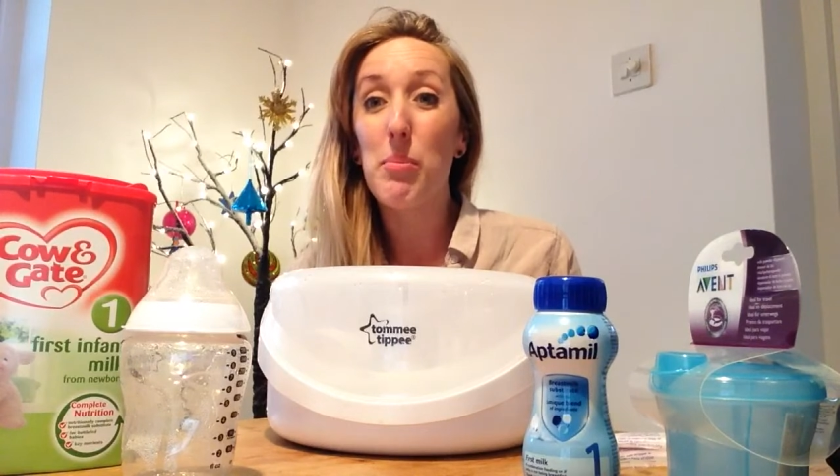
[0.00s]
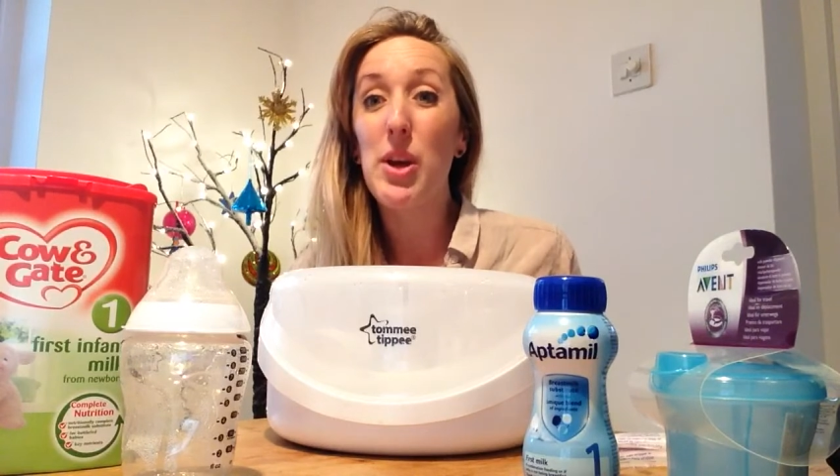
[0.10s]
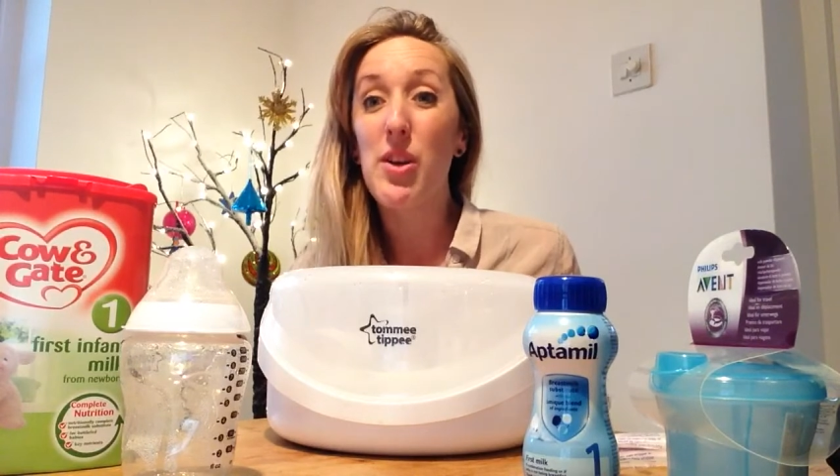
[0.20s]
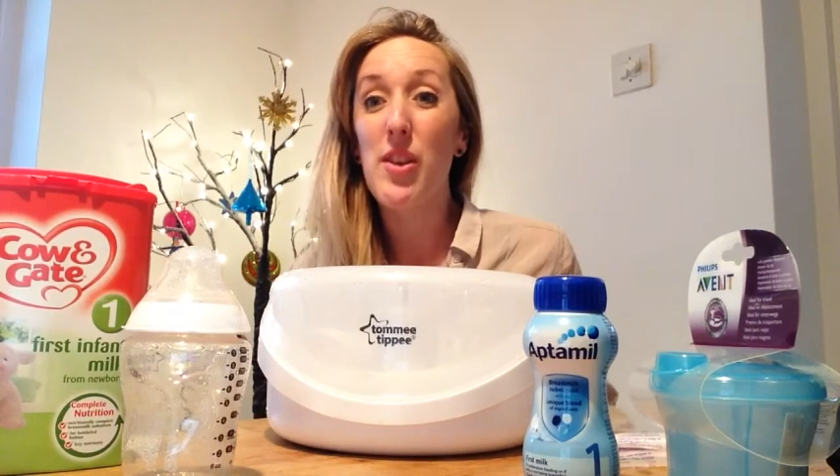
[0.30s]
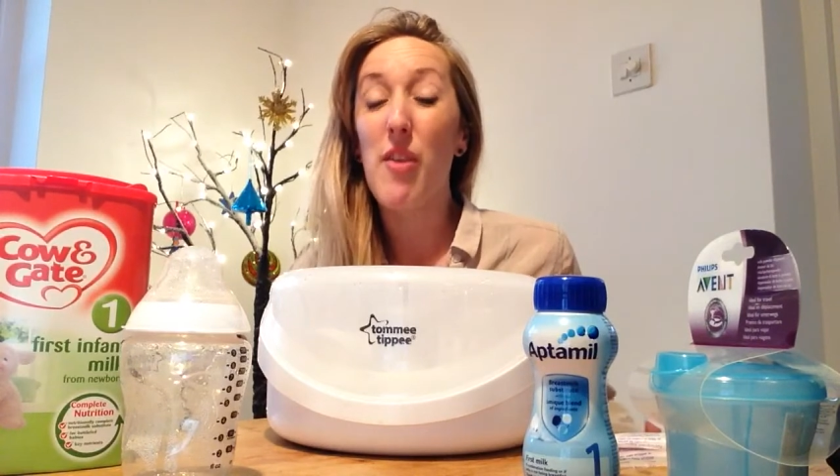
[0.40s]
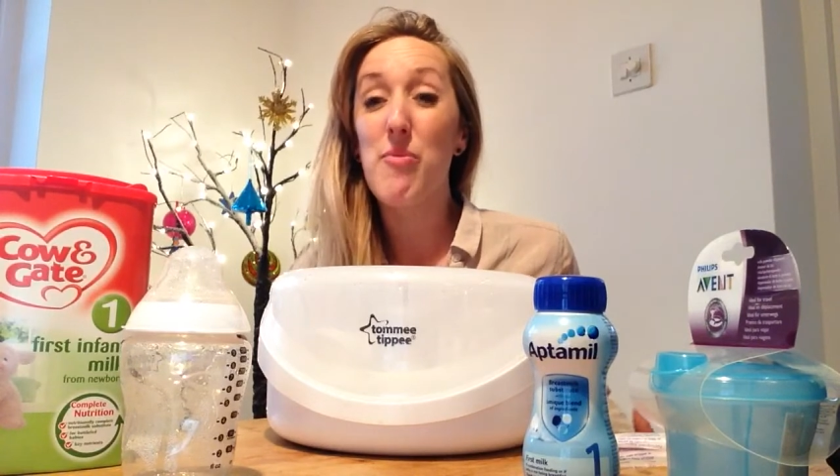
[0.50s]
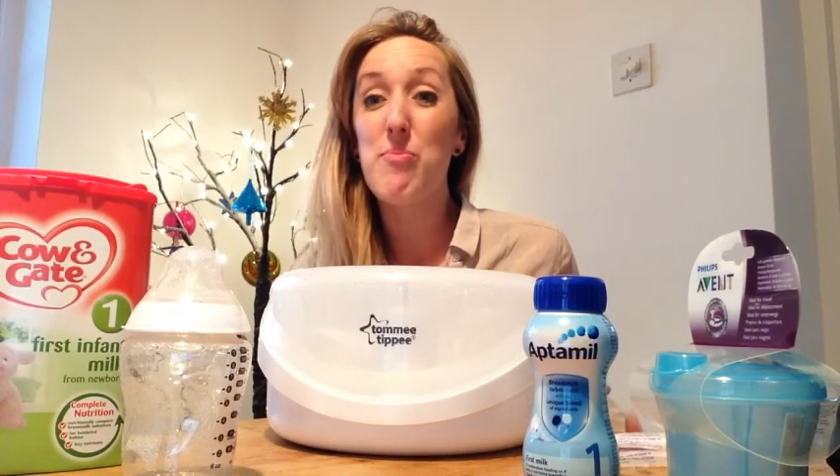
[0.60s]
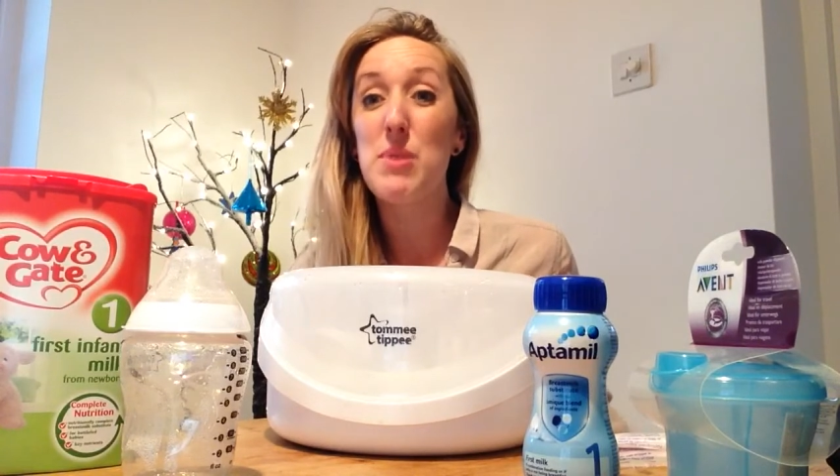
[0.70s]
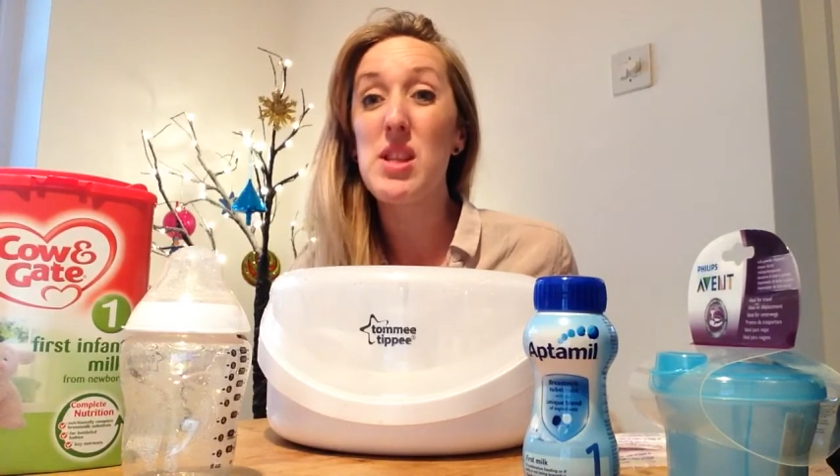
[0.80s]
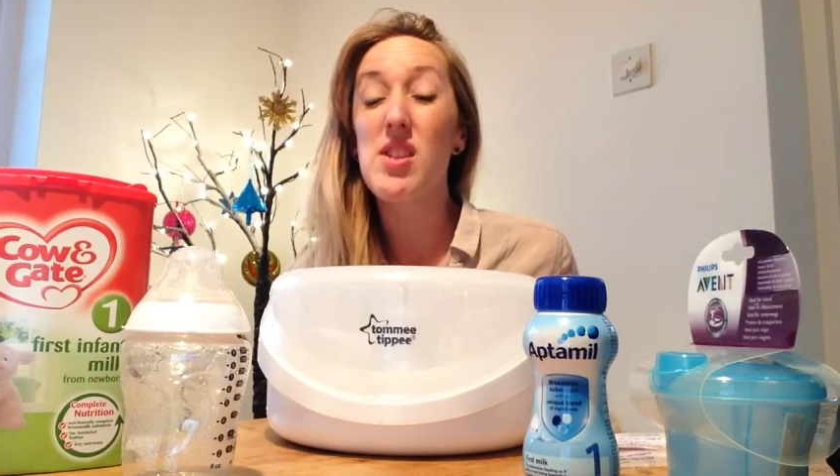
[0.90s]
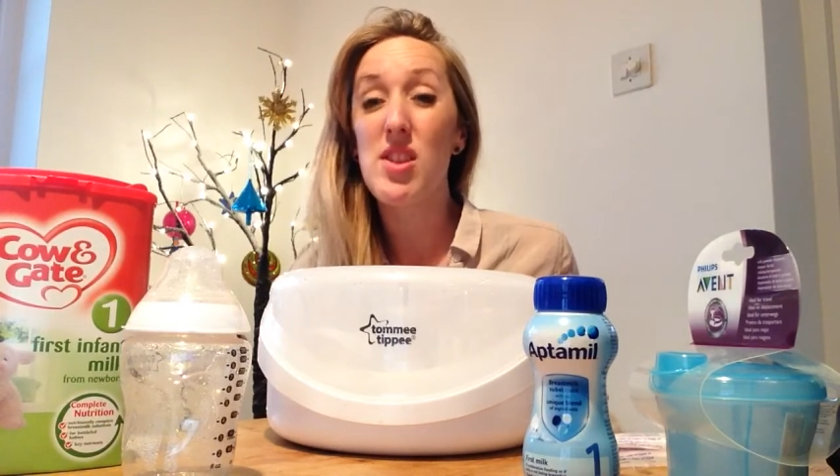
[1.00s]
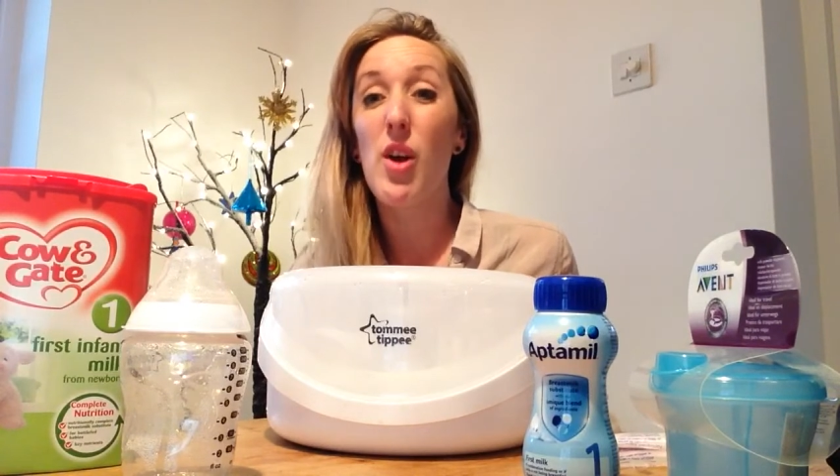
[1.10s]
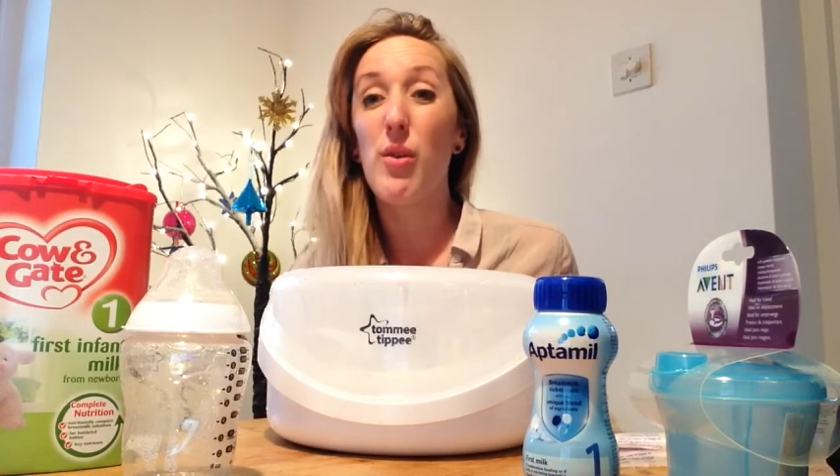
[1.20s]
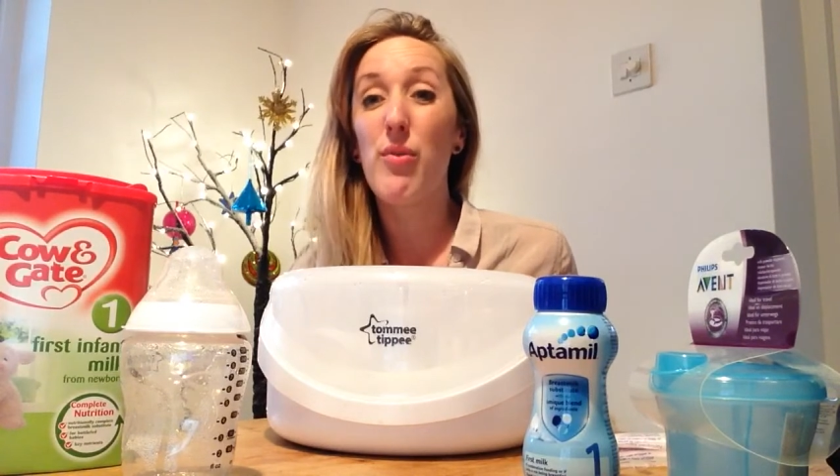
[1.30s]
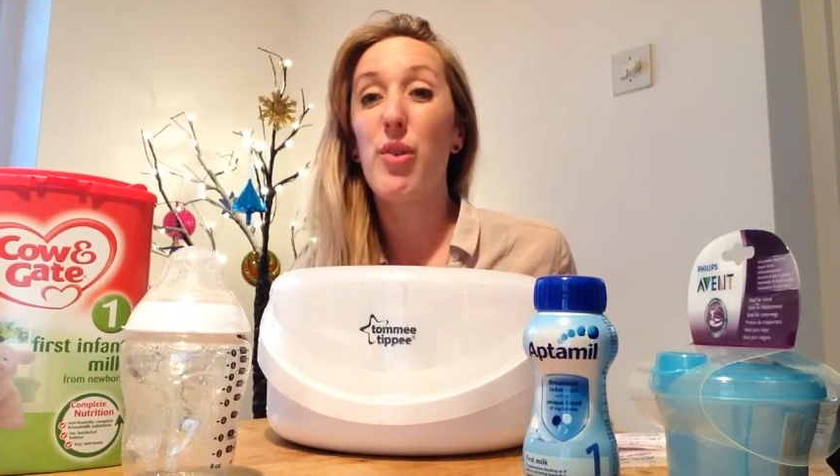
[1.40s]
because I've been
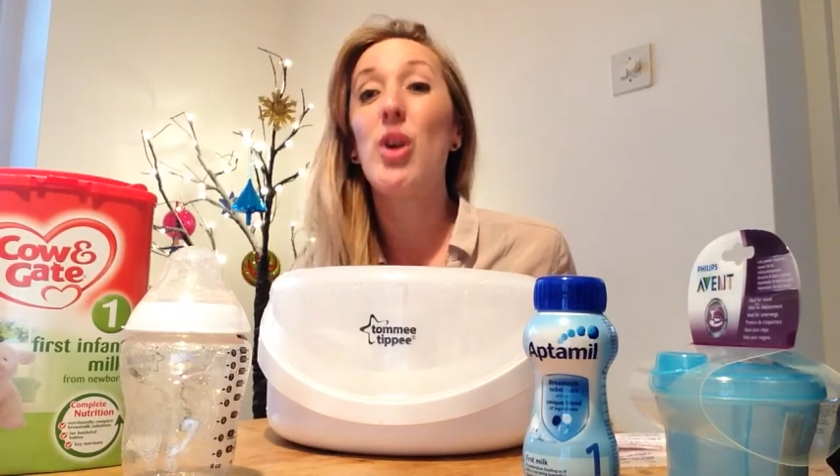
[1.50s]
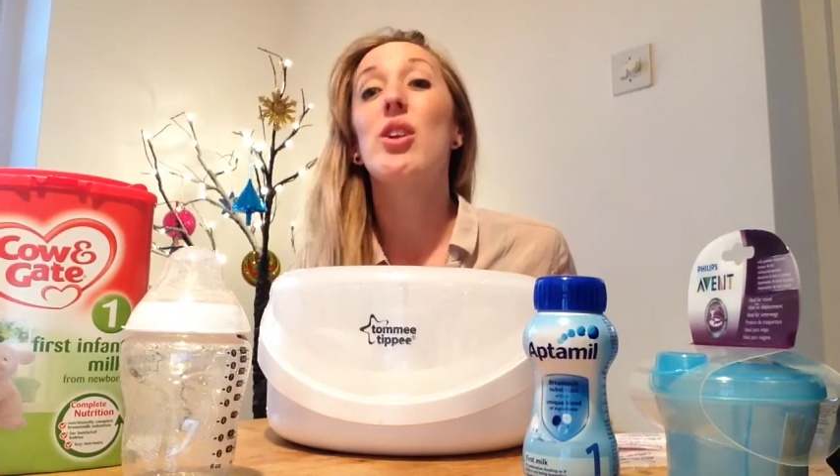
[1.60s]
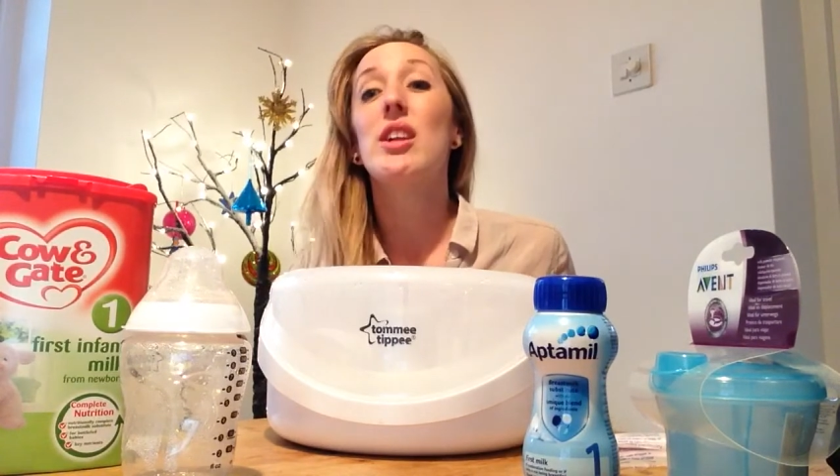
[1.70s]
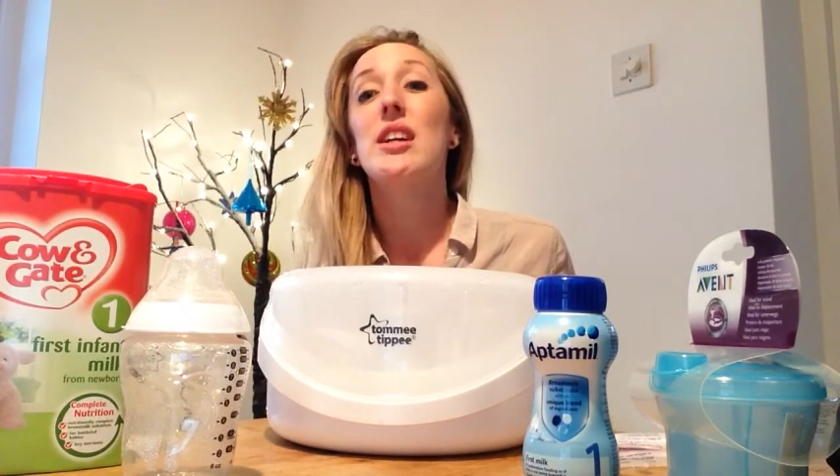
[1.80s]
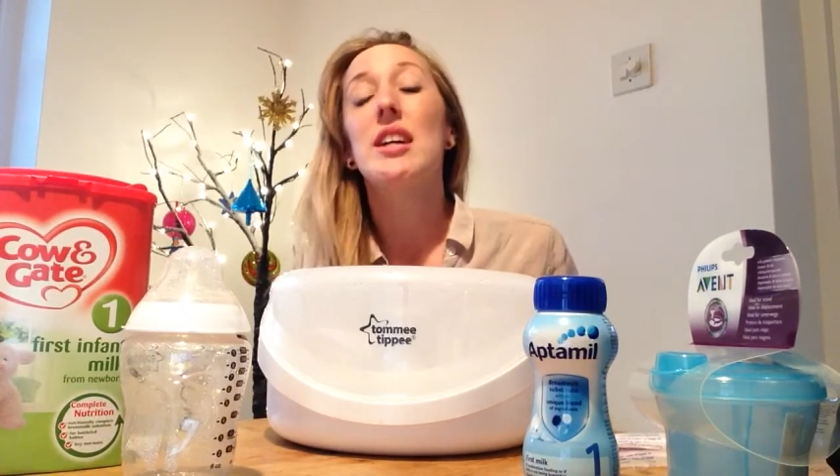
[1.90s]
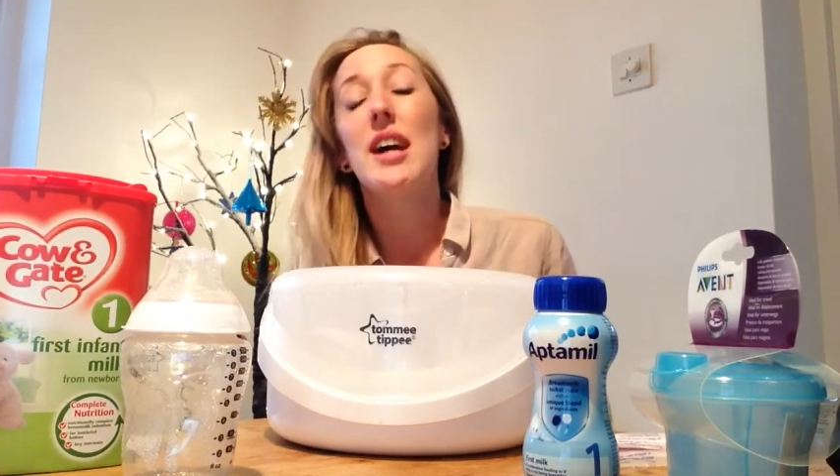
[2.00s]
so full,